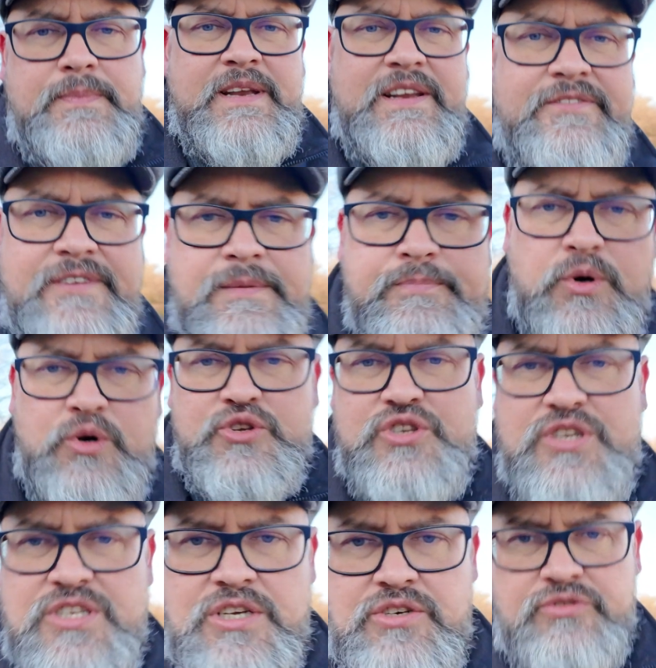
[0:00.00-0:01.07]
a bit of
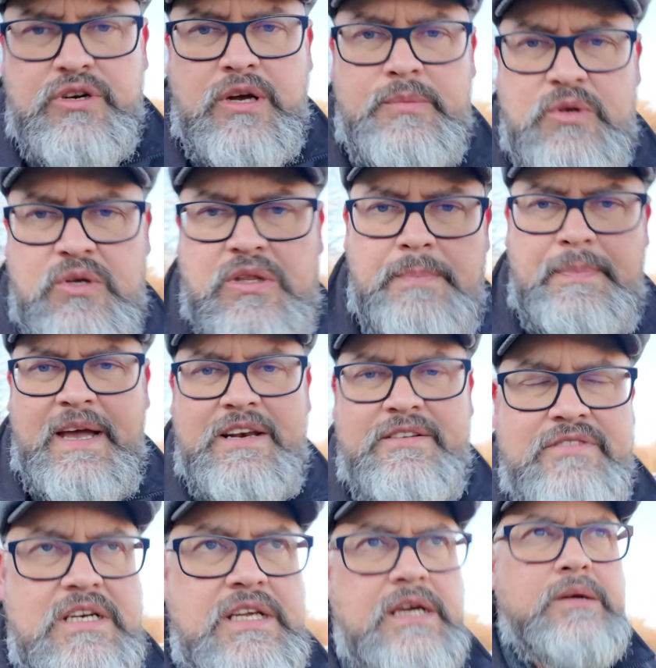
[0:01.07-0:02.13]
imposter syndrome doing the
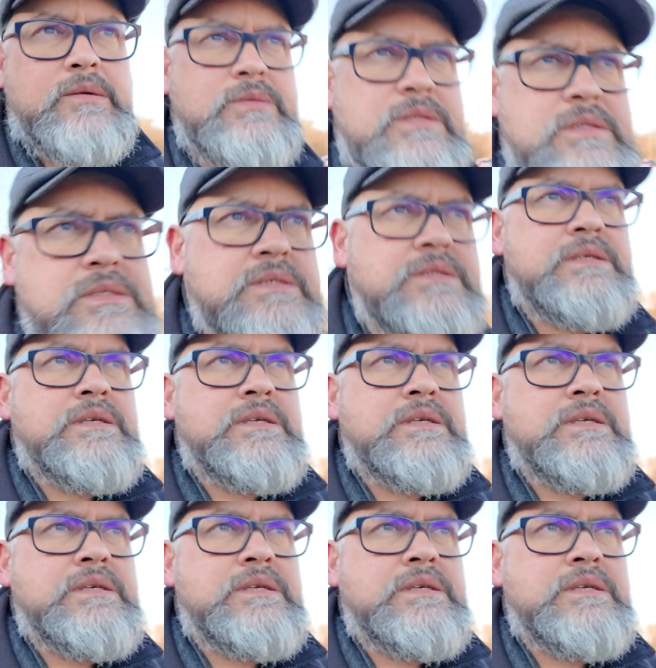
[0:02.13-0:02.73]
pen videos.